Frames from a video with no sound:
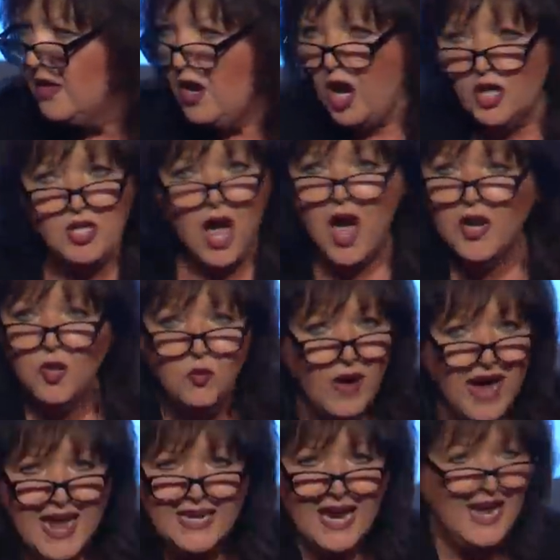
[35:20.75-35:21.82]
Are y'all
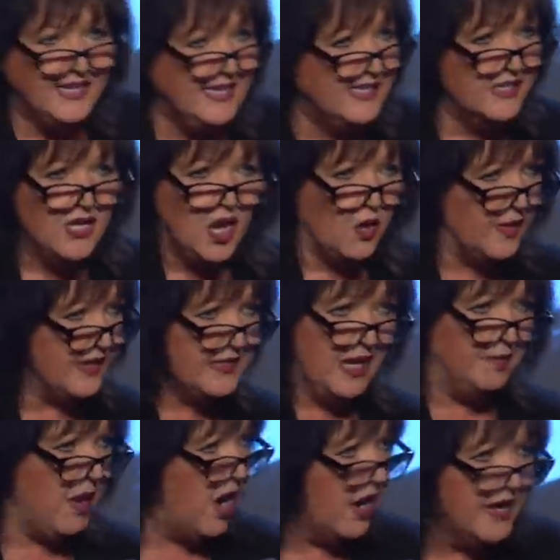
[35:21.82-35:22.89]
awake? I need to know it. Come
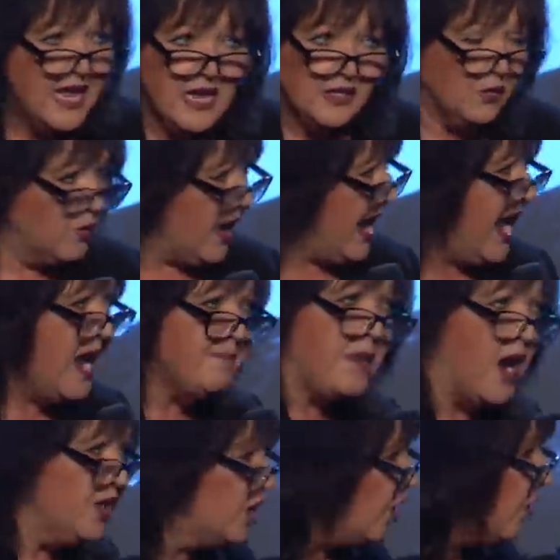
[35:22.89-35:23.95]
on. Ramp,
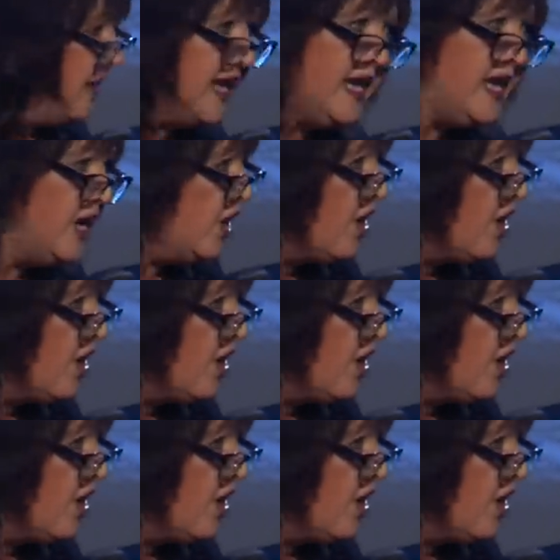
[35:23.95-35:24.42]
are you here?